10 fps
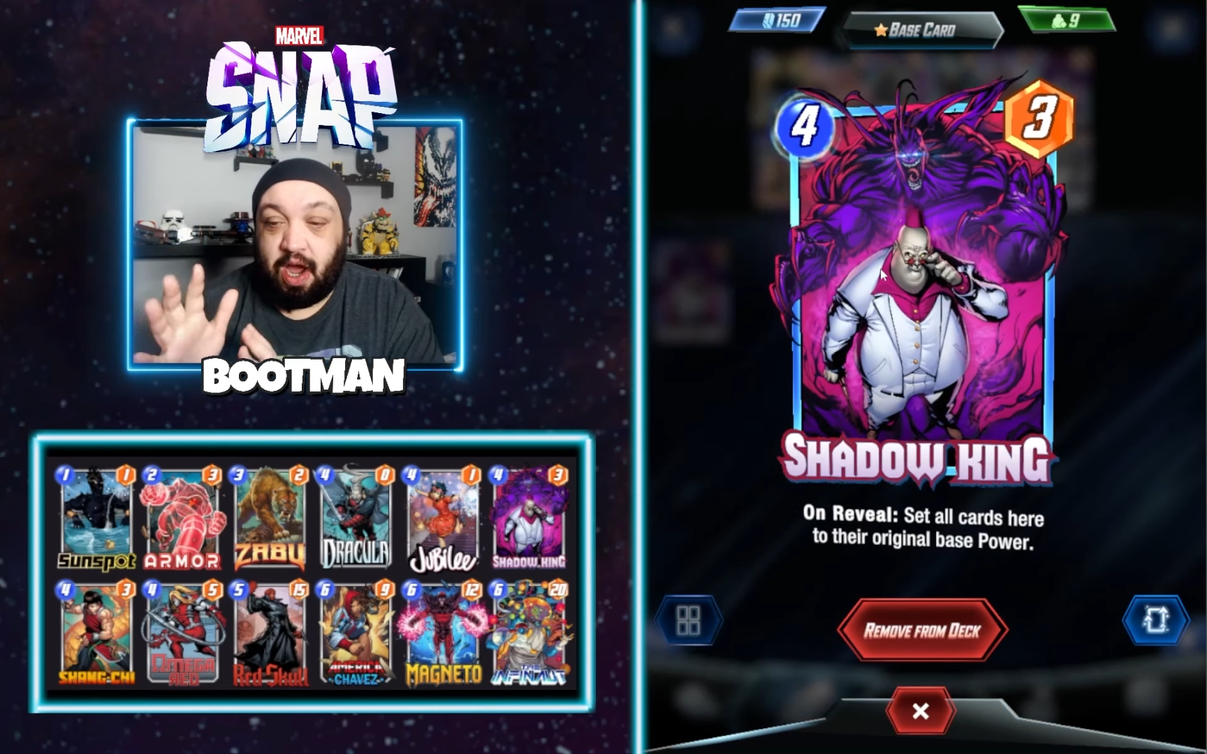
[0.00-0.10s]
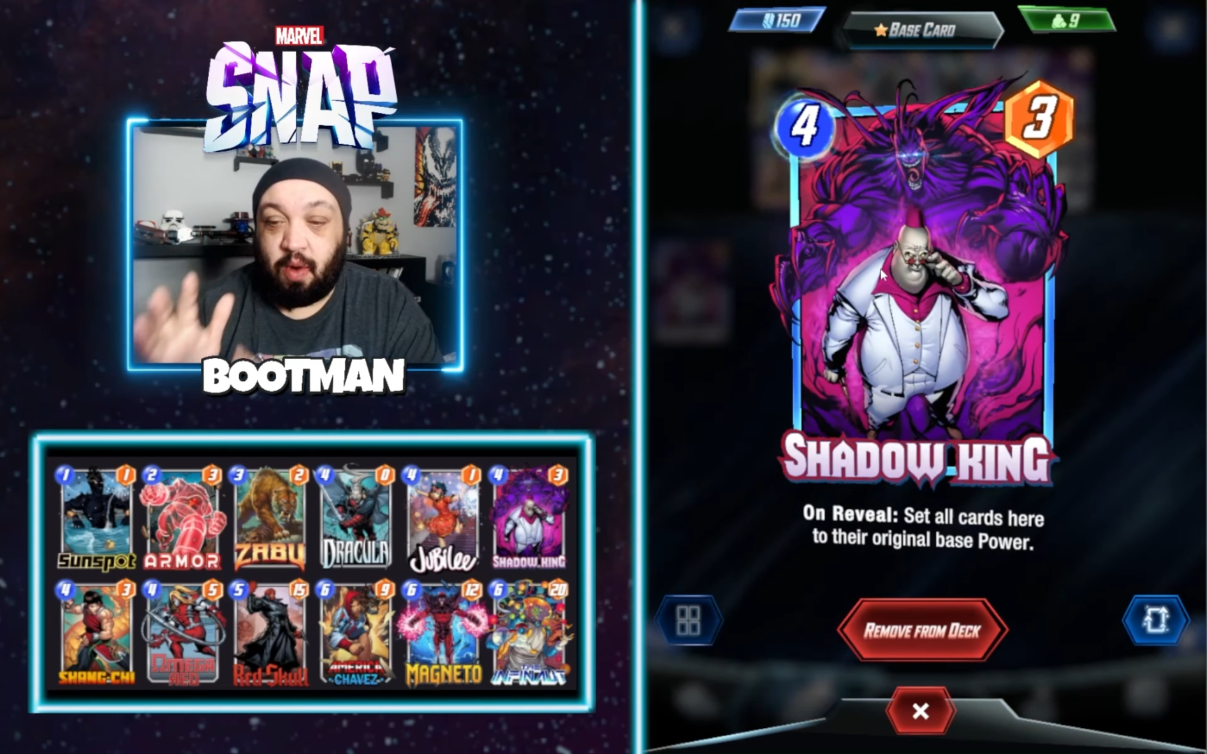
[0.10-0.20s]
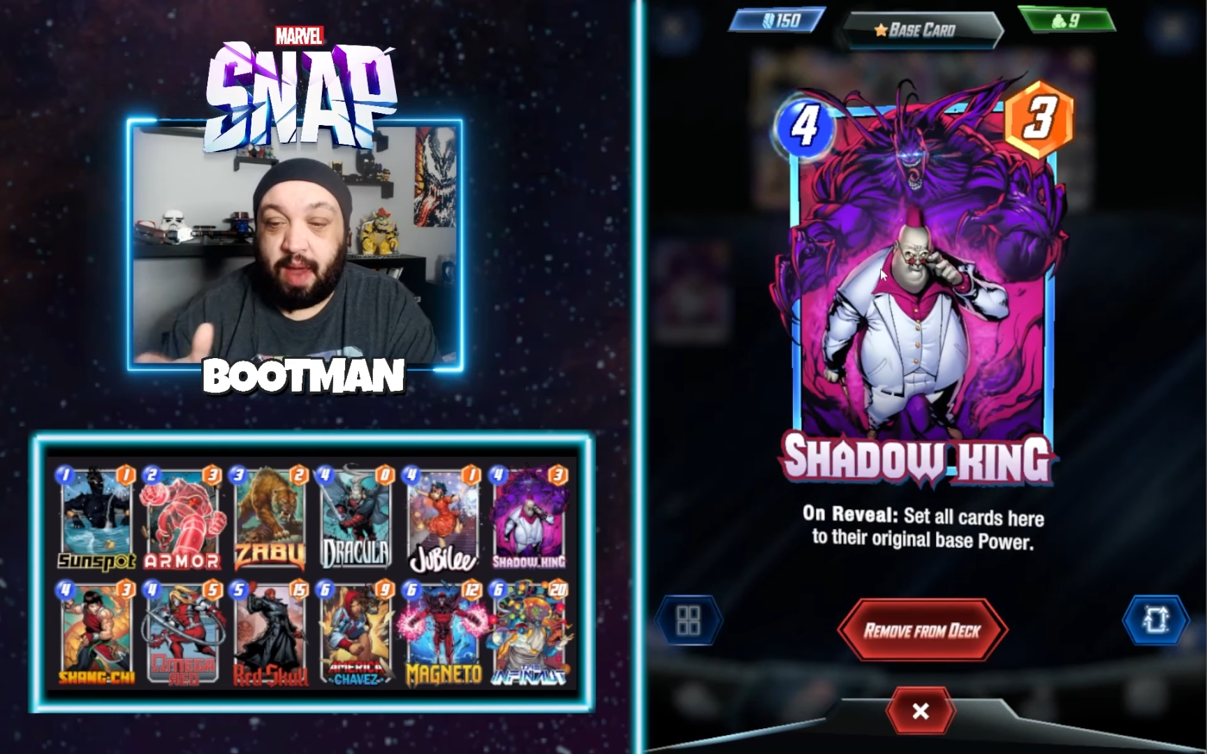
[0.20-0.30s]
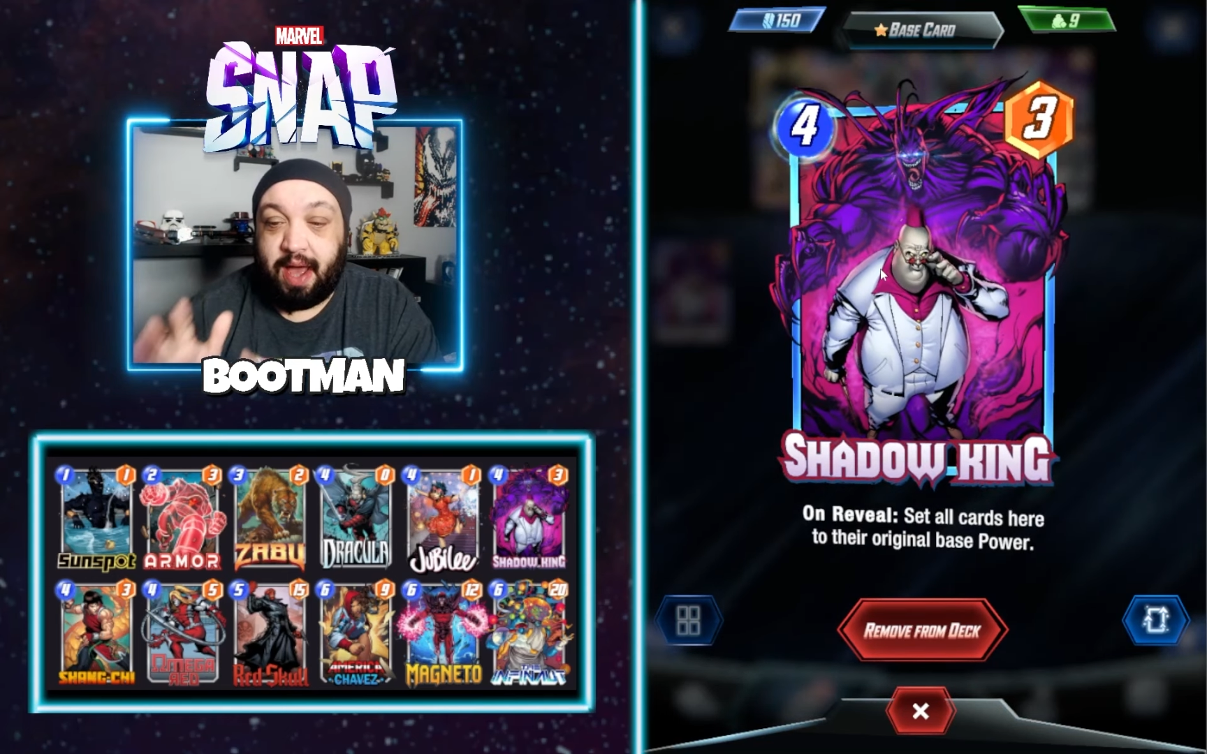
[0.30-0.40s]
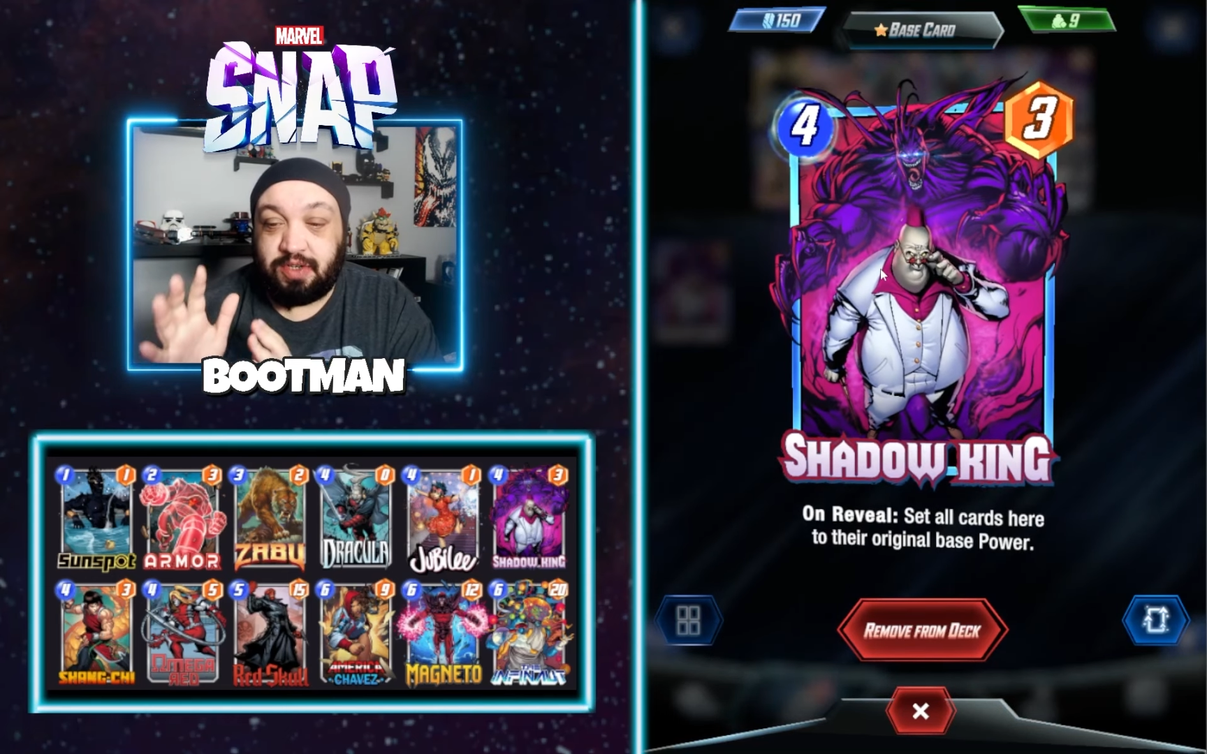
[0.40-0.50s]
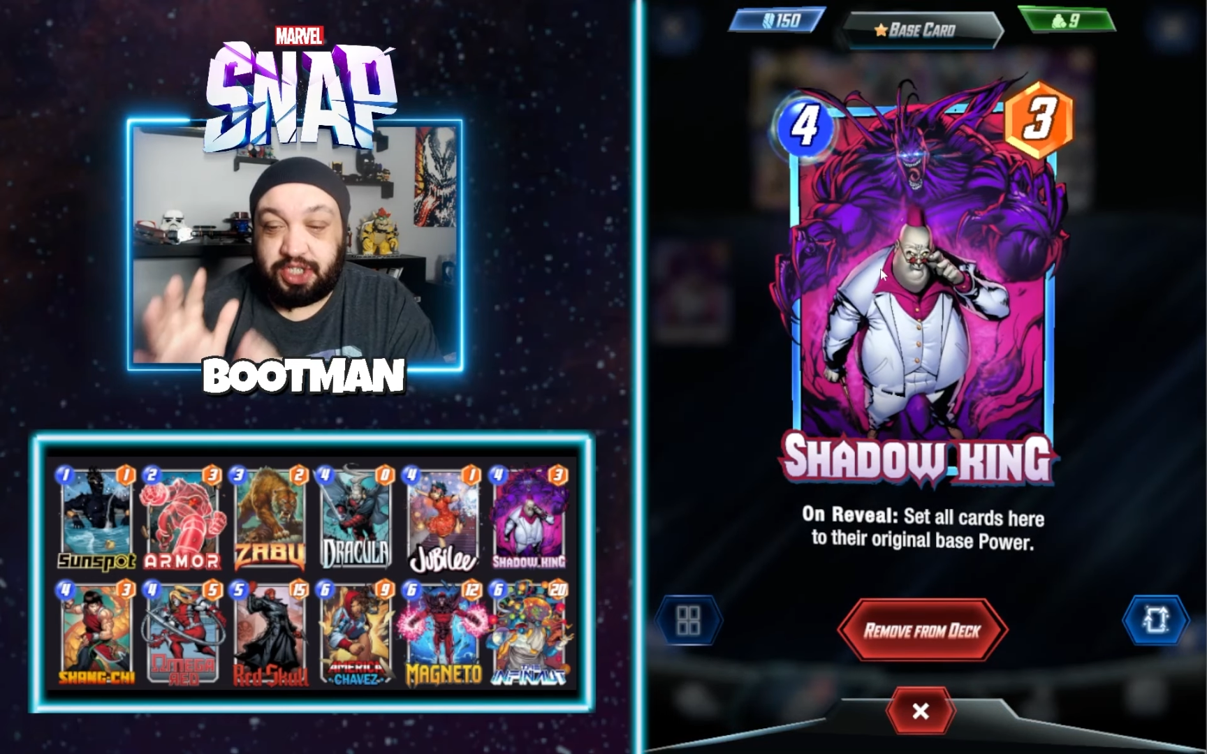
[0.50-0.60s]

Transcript: around